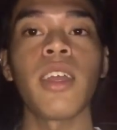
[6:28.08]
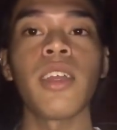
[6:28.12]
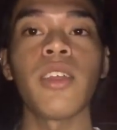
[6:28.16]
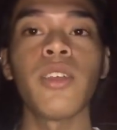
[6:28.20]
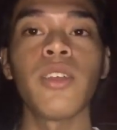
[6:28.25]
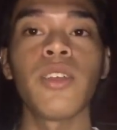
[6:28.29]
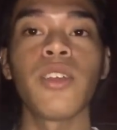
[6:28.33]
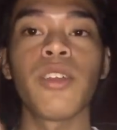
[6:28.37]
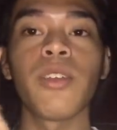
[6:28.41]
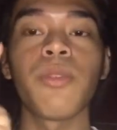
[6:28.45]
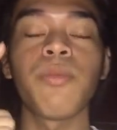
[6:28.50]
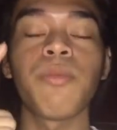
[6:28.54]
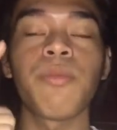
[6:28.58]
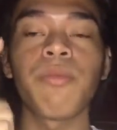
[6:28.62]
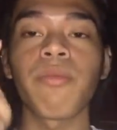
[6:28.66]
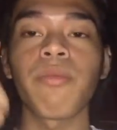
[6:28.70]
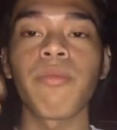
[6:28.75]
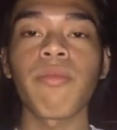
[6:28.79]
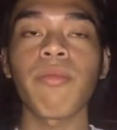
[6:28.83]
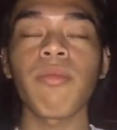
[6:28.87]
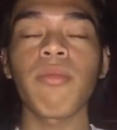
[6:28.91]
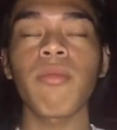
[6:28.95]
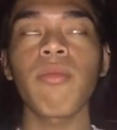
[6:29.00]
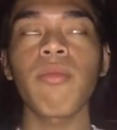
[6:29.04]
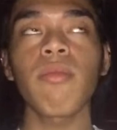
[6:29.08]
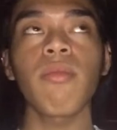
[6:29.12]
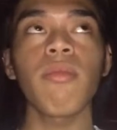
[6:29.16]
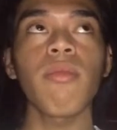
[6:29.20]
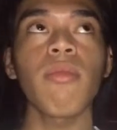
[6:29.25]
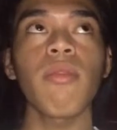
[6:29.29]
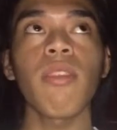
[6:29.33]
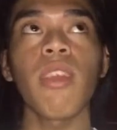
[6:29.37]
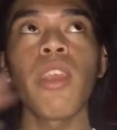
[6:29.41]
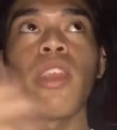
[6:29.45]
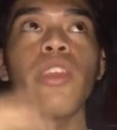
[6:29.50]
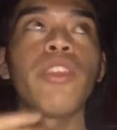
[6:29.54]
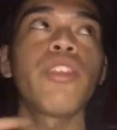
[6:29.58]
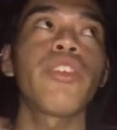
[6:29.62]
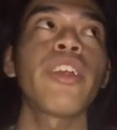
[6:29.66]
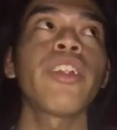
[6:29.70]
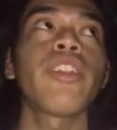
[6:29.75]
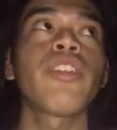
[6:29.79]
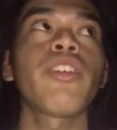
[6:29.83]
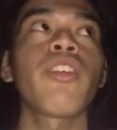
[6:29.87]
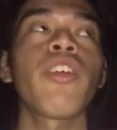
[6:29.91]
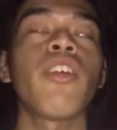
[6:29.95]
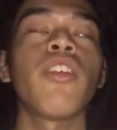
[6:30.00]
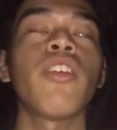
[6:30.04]
ayun, I
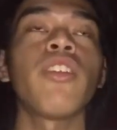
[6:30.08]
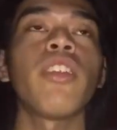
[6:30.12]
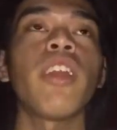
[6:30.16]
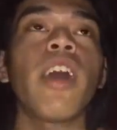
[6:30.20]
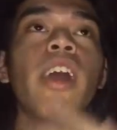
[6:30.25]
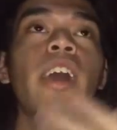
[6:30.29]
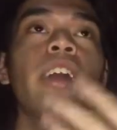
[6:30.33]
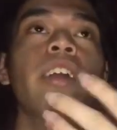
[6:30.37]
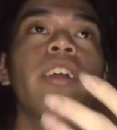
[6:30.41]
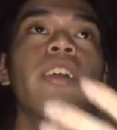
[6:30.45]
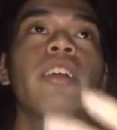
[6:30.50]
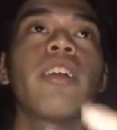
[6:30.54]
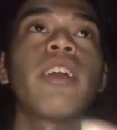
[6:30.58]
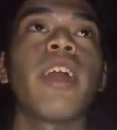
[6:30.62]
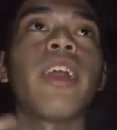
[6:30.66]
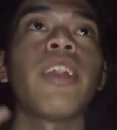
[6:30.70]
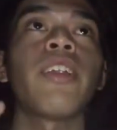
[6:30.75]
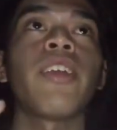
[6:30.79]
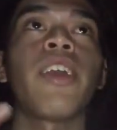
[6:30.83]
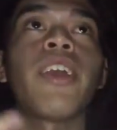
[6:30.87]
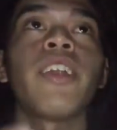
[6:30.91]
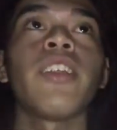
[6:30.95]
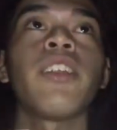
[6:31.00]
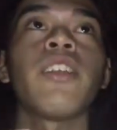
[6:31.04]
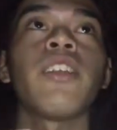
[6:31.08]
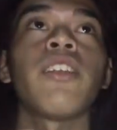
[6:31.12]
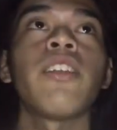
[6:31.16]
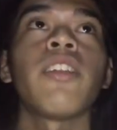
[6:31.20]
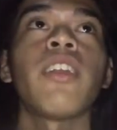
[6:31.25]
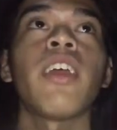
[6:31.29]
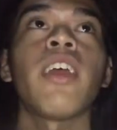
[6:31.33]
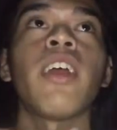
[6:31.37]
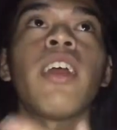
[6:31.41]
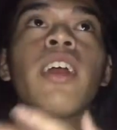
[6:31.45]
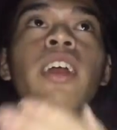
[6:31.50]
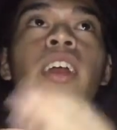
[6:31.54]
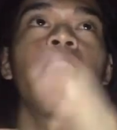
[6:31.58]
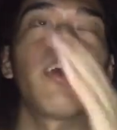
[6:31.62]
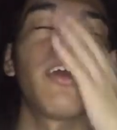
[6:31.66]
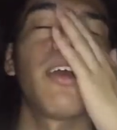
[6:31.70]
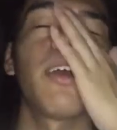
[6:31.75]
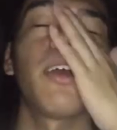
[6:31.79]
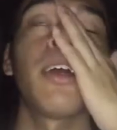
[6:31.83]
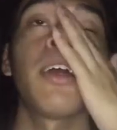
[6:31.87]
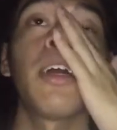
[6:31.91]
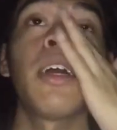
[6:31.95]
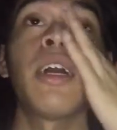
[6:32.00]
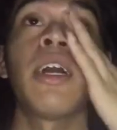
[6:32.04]
tried to contact her. I tried
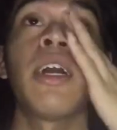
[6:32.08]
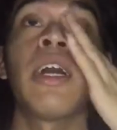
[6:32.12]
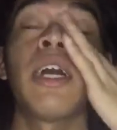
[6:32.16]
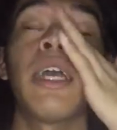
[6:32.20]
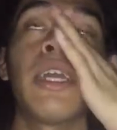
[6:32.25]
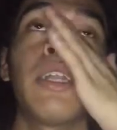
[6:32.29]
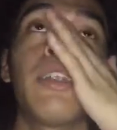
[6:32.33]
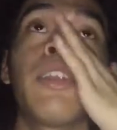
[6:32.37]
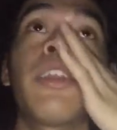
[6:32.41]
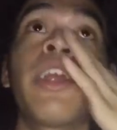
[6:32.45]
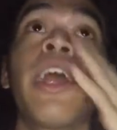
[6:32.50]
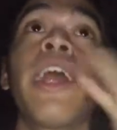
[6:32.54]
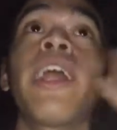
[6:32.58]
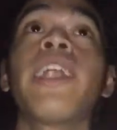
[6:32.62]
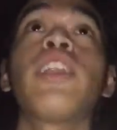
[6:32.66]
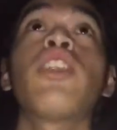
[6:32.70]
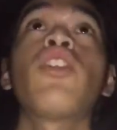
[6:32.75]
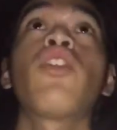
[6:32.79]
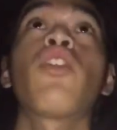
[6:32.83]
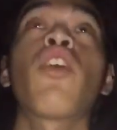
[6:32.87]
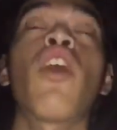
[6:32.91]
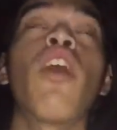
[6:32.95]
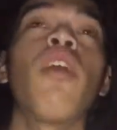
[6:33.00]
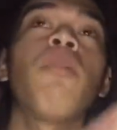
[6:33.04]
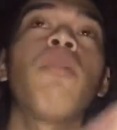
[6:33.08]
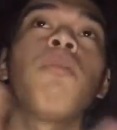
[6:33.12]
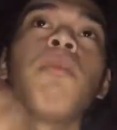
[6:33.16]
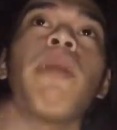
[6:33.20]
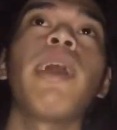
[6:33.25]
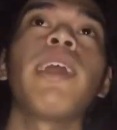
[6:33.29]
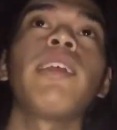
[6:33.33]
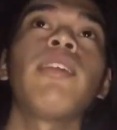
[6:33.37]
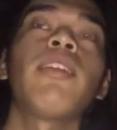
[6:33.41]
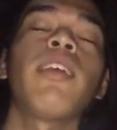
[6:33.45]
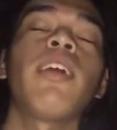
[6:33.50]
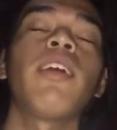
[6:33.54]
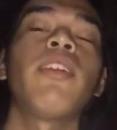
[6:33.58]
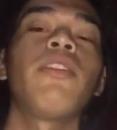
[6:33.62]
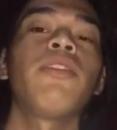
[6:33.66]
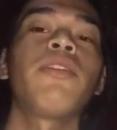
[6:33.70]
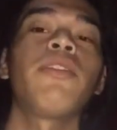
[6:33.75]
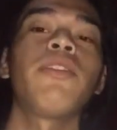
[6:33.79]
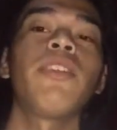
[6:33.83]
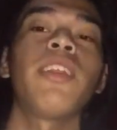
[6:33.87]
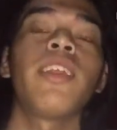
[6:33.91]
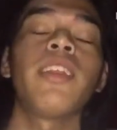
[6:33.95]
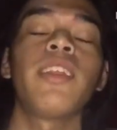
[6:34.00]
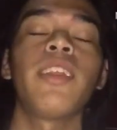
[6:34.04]
to call
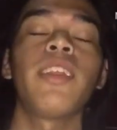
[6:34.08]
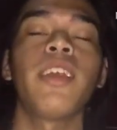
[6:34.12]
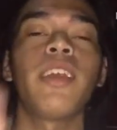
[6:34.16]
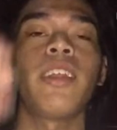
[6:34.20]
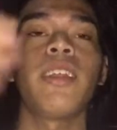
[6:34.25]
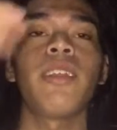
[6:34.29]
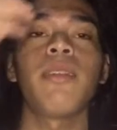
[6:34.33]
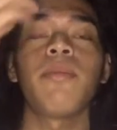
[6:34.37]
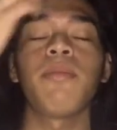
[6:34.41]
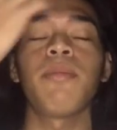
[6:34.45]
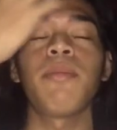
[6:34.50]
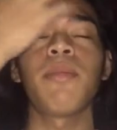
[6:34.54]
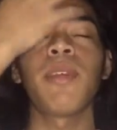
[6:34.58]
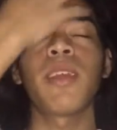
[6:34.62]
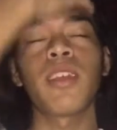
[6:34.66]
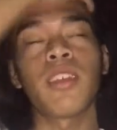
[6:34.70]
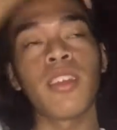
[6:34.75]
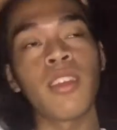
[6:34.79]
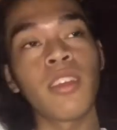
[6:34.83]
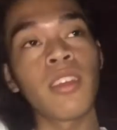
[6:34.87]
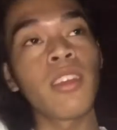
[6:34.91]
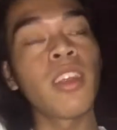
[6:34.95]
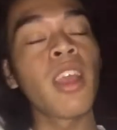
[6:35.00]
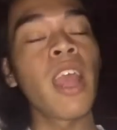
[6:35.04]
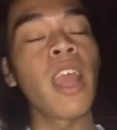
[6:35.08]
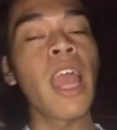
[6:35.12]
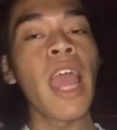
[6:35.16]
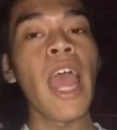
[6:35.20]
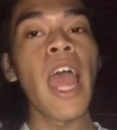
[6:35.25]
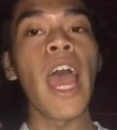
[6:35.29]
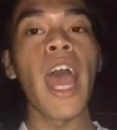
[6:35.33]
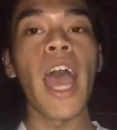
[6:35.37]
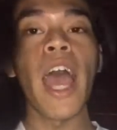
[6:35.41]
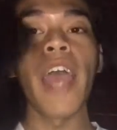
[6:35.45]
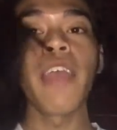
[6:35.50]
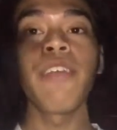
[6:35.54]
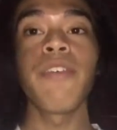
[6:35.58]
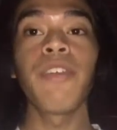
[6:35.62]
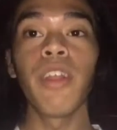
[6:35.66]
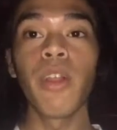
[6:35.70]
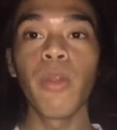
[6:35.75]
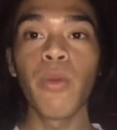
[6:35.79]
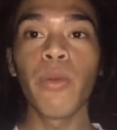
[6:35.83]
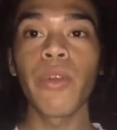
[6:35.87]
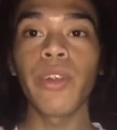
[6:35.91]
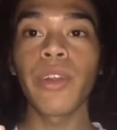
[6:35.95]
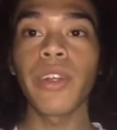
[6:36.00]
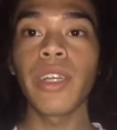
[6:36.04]
myself na din. Because I
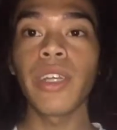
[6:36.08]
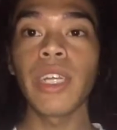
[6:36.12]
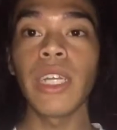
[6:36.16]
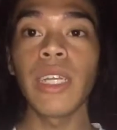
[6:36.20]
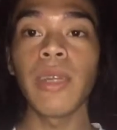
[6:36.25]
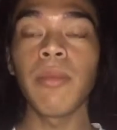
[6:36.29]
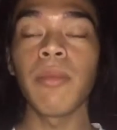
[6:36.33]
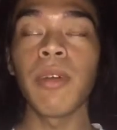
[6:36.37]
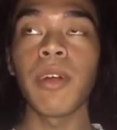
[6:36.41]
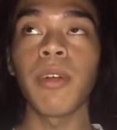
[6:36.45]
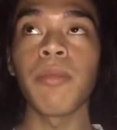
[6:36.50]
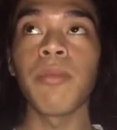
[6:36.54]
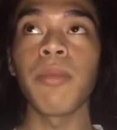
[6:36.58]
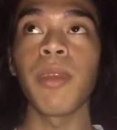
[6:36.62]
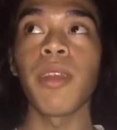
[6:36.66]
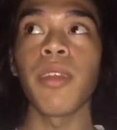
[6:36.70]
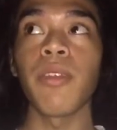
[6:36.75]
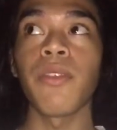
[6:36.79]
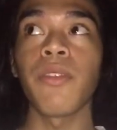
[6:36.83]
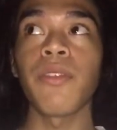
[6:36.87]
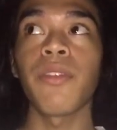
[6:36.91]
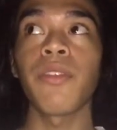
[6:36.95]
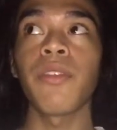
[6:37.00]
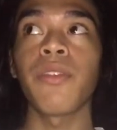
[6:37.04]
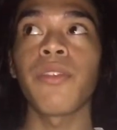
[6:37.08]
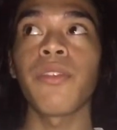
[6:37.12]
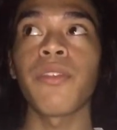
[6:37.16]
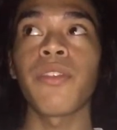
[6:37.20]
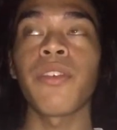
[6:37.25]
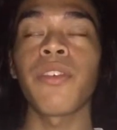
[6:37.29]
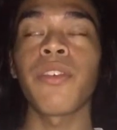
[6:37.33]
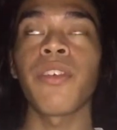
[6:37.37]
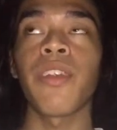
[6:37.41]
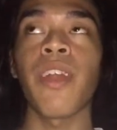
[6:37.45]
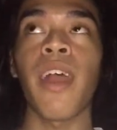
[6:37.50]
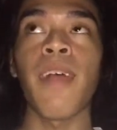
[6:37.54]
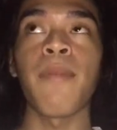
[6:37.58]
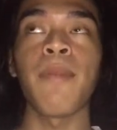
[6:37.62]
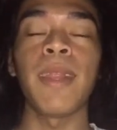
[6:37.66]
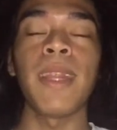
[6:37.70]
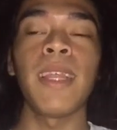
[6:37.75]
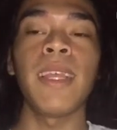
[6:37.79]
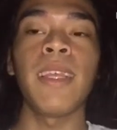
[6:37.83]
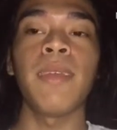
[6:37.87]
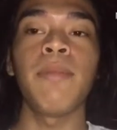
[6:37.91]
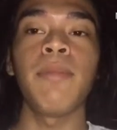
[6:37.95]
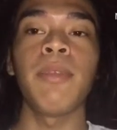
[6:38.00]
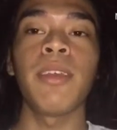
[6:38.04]
feel worry about my
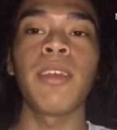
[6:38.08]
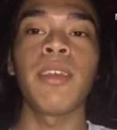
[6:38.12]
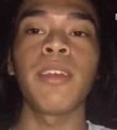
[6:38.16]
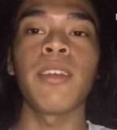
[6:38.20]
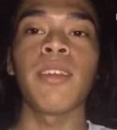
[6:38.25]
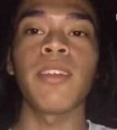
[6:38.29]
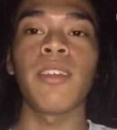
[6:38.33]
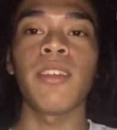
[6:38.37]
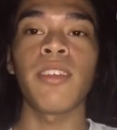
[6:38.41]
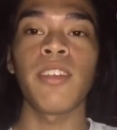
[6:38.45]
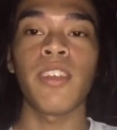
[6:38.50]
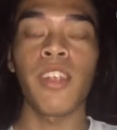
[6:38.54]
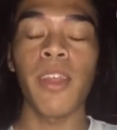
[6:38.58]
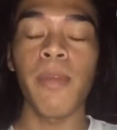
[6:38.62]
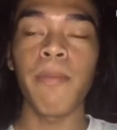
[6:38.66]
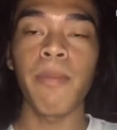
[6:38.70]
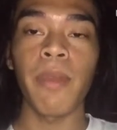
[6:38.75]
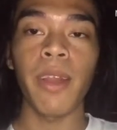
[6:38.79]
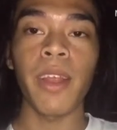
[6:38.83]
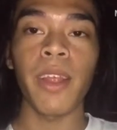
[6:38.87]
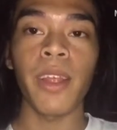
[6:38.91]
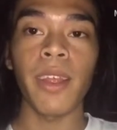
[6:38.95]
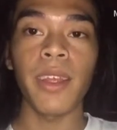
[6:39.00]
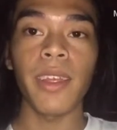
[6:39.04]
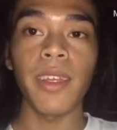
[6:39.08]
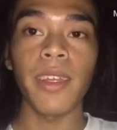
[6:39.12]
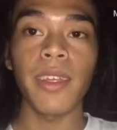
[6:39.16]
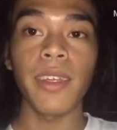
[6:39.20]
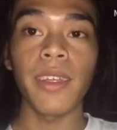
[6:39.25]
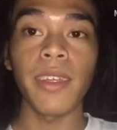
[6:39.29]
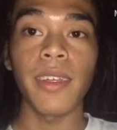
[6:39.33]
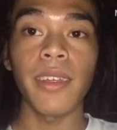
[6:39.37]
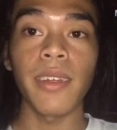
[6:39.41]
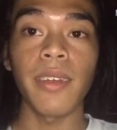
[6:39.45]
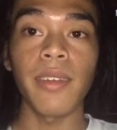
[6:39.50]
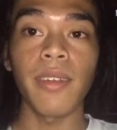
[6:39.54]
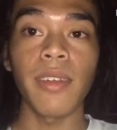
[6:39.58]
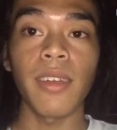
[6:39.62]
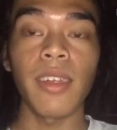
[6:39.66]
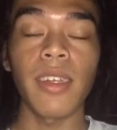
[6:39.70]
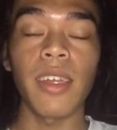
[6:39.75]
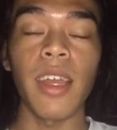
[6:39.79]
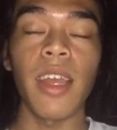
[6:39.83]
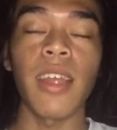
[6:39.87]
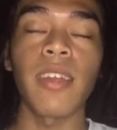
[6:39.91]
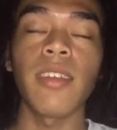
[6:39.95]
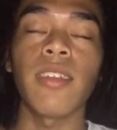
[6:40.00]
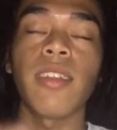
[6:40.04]
family because, syempre,
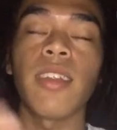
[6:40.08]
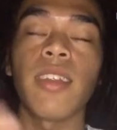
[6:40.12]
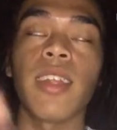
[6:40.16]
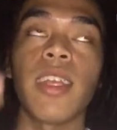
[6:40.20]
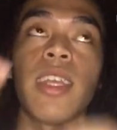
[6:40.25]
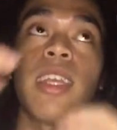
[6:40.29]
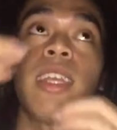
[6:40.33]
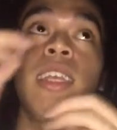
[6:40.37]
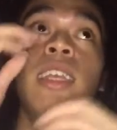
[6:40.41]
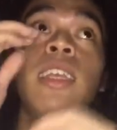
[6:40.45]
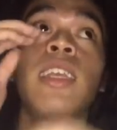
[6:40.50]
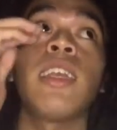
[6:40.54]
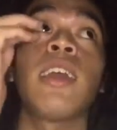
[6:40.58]
as a